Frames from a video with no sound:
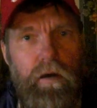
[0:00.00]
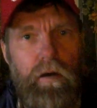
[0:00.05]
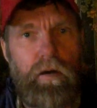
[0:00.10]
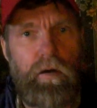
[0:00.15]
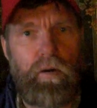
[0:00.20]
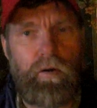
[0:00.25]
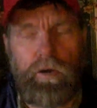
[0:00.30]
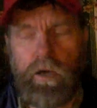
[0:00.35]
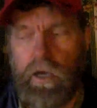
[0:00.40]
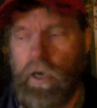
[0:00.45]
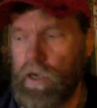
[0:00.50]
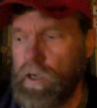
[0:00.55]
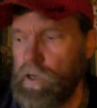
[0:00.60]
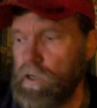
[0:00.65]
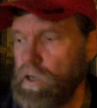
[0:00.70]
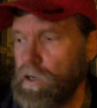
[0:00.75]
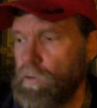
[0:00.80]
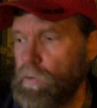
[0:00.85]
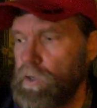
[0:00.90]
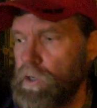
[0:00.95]
Okay,
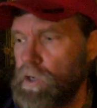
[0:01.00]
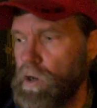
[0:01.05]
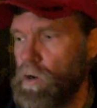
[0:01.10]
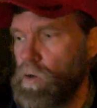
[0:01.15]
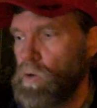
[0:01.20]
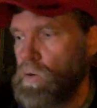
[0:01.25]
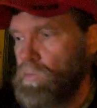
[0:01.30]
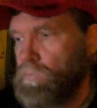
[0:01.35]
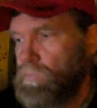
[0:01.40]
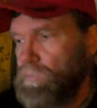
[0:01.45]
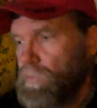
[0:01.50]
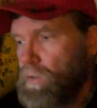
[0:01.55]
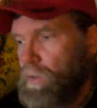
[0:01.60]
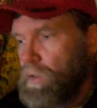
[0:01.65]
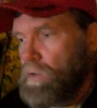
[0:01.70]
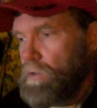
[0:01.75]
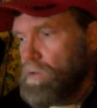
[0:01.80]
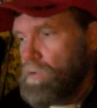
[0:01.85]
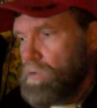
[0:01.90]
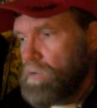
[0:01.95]
here we go.
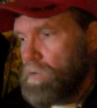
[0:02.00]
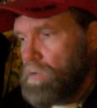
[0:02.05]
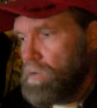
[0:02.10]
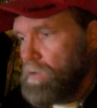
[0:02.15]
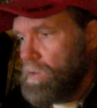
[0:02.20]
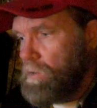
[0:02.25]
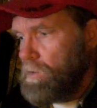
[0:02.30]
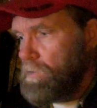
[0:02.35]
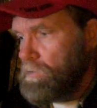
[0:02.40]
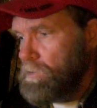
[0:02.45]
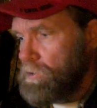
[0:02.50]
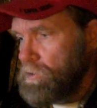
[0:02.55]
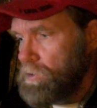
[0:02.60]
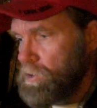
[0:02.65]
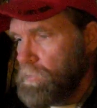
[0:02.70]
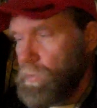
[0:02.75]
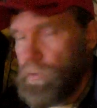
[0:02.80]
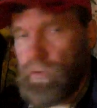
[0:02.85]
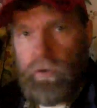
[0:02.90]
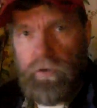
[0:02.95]
Just
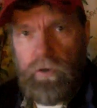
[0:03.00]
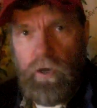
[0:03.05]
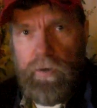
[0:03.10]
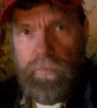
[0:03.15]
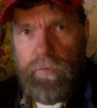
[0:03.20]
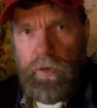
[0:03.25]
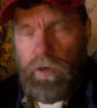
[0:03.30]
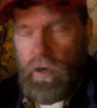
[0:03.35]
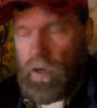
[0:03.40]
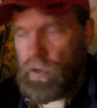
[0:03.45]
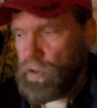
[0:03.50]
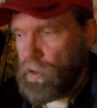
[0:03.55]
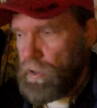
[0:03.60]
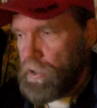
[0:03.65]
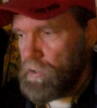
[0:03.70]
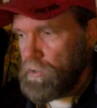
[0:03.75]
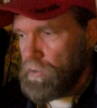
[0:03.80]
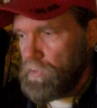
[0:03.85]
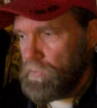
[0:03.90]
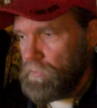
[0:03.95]
going to put the timer on here.